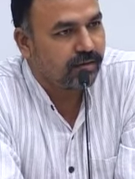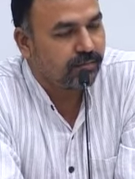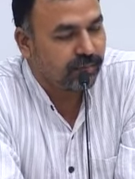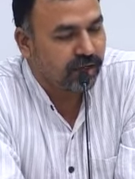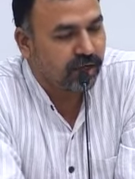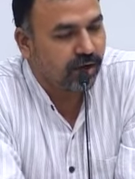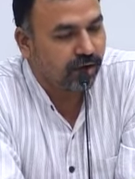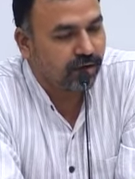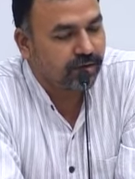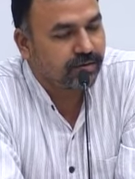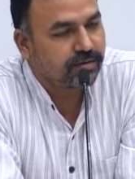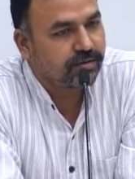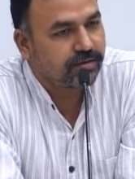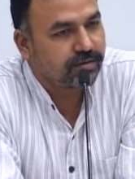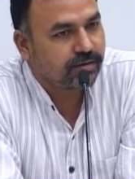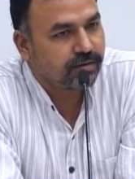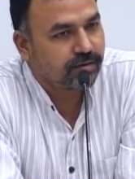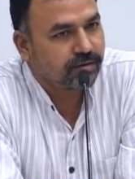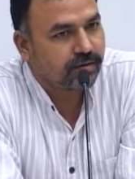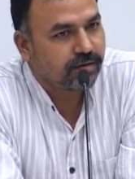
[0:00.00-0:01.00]

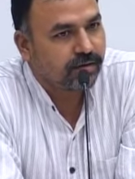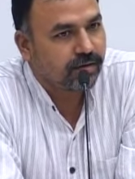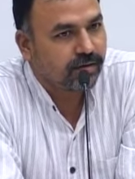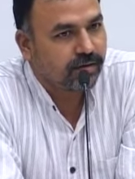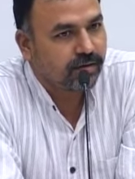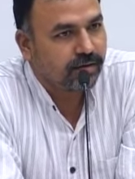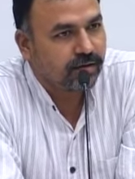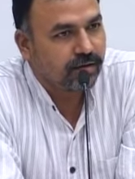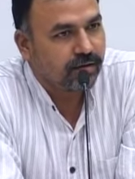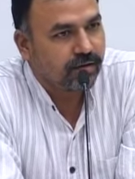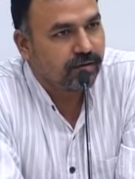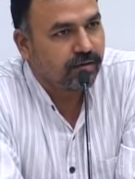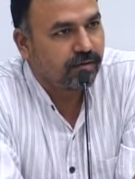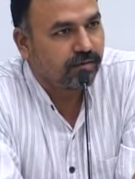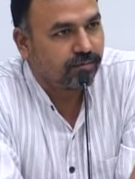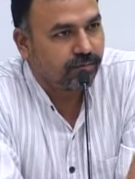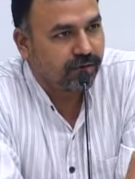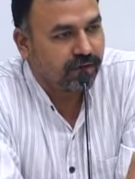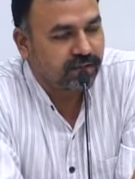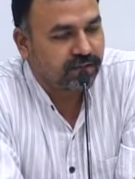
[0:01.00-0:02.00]
Because,
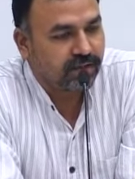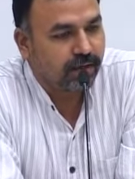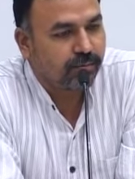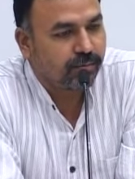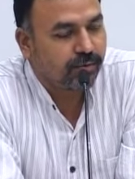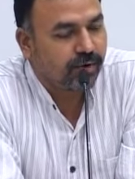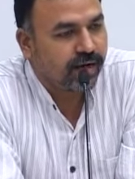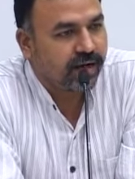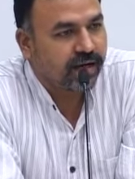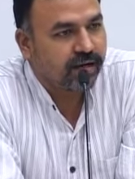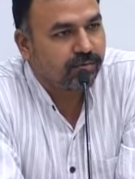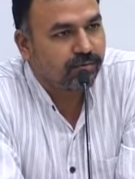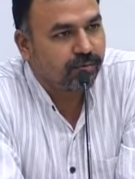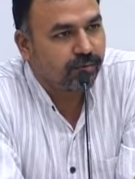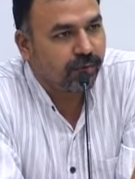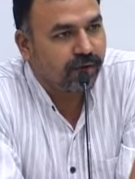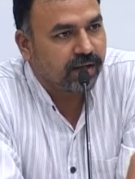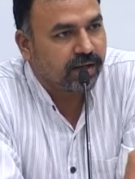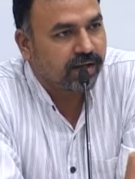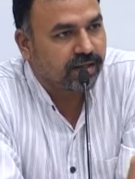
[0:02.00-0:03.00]
for example, I give
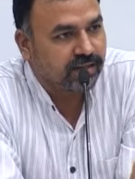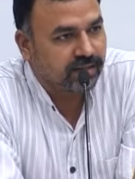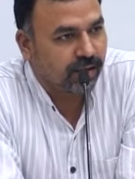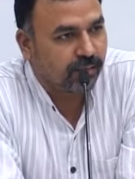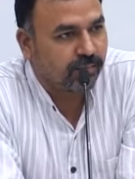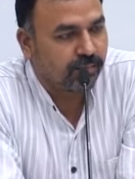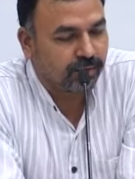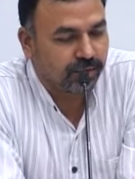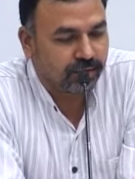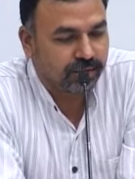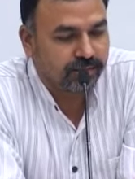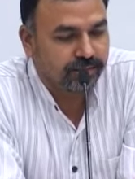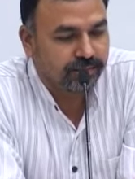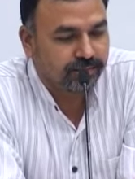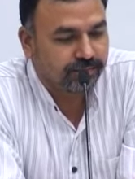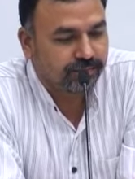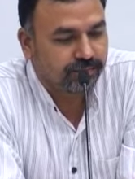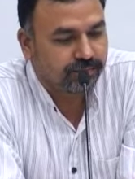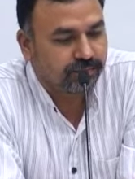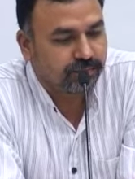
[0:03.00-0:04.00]
you one example
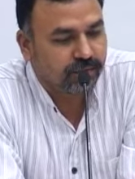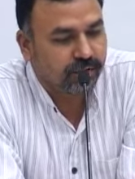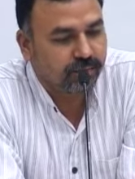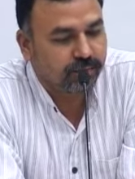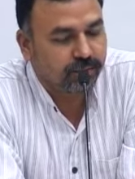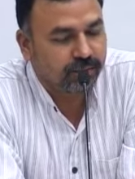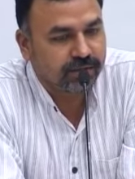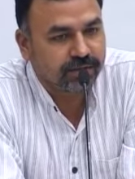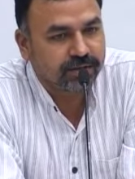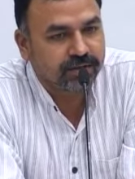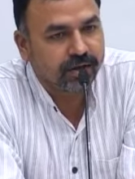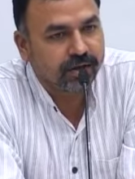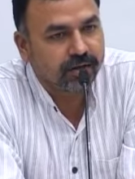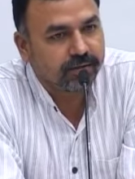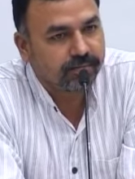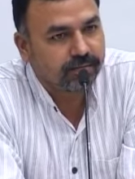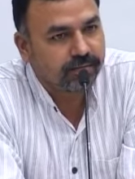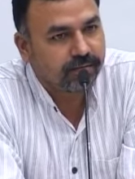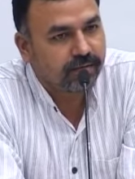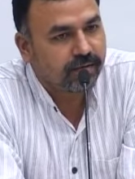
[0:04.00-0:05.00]
from
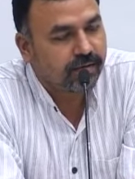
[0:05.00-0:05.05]
Odisha.